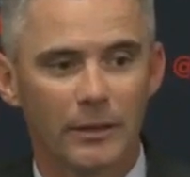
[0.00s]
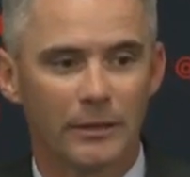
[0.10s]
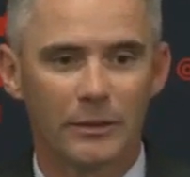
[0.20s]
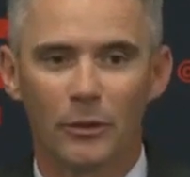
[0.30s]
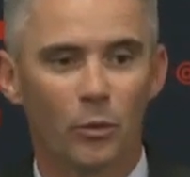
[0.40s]

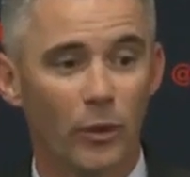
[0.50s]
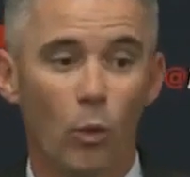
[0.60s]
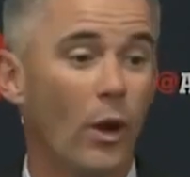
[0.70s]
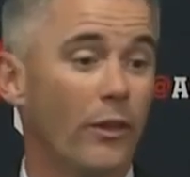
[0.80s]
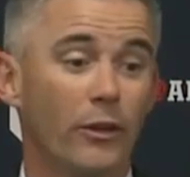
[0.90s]
the, the
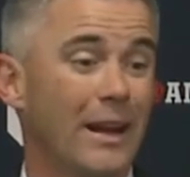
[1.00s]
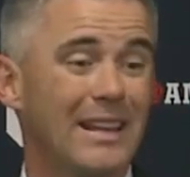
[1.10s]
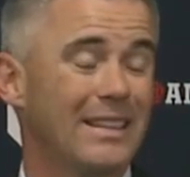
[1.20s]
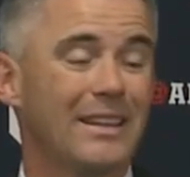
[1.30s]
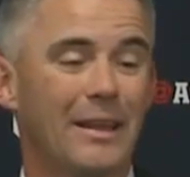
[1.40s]
weather,
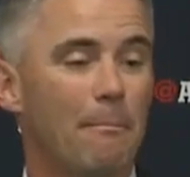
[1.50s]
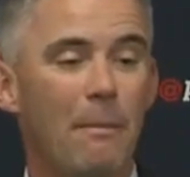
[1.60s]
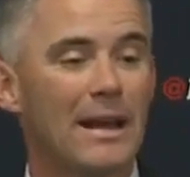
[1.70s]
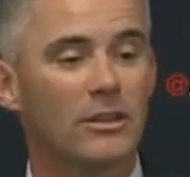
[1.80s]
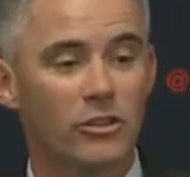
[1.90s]
anything that
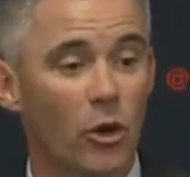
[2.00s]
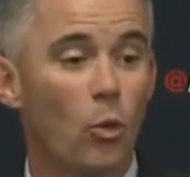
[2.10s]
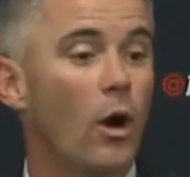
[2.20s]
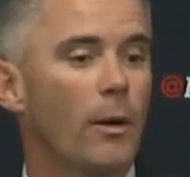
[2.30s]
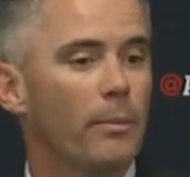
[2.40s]
might
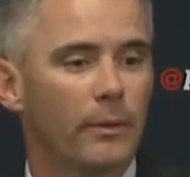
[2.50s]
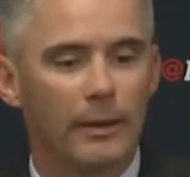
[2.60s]
show up.